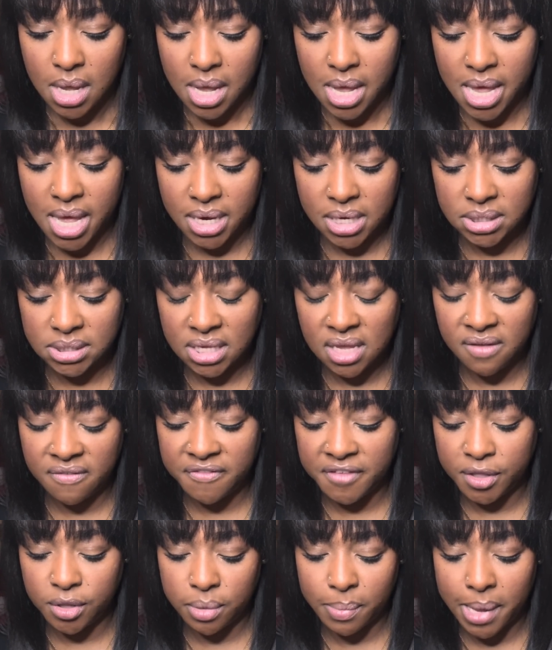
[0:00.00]
How does he
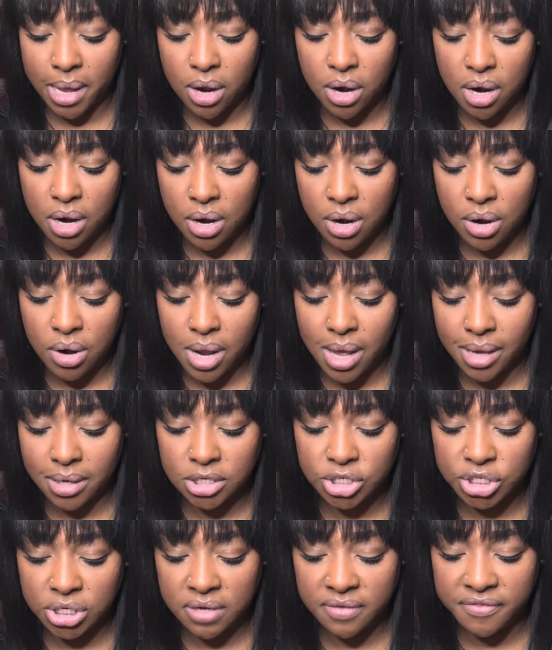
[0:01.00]
feel about her? How
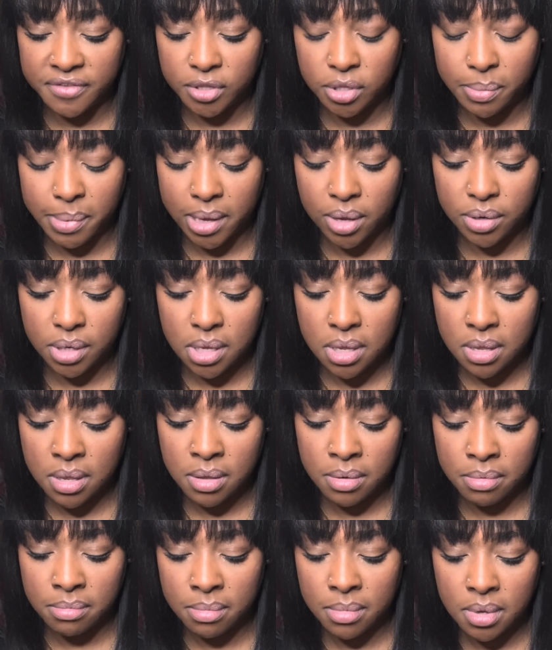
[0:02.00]
does she feel about
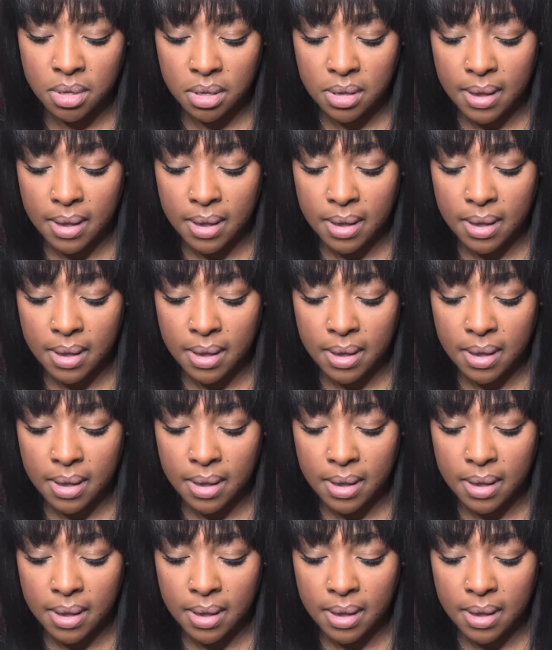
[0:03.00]
him?